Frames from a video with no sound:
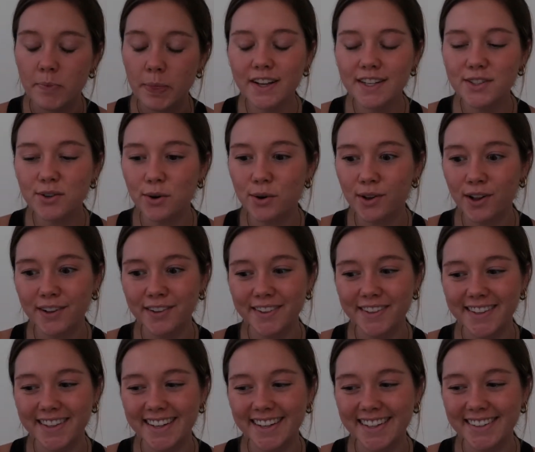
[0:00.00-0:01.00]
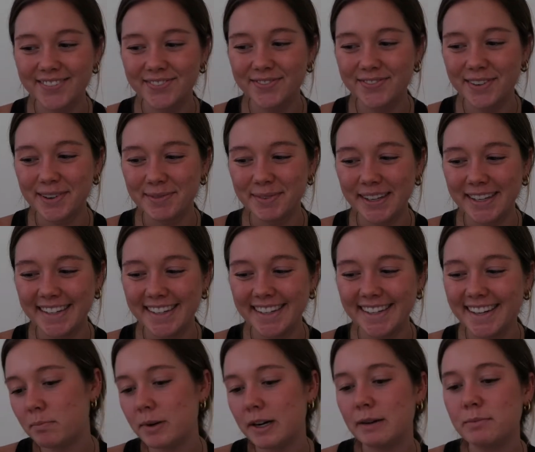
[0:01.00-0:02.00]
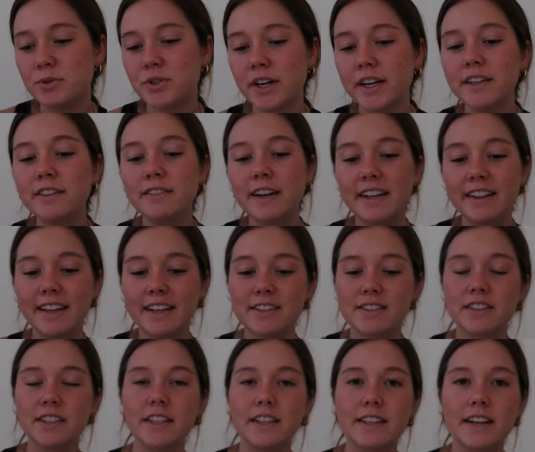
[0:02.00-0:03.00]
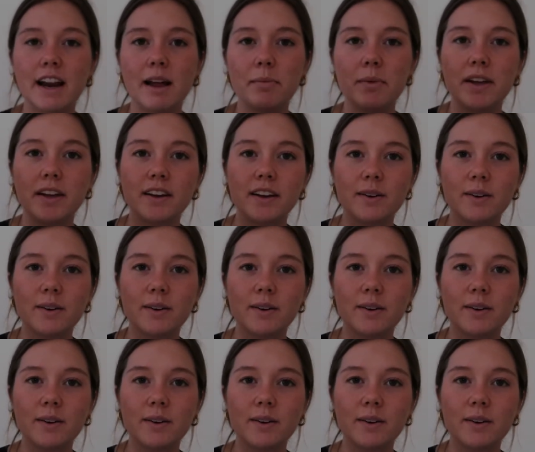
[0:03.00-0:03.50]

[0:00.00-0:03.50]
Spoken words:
That's a whole other thing for me. But I'm trying to write things on here that I'm like,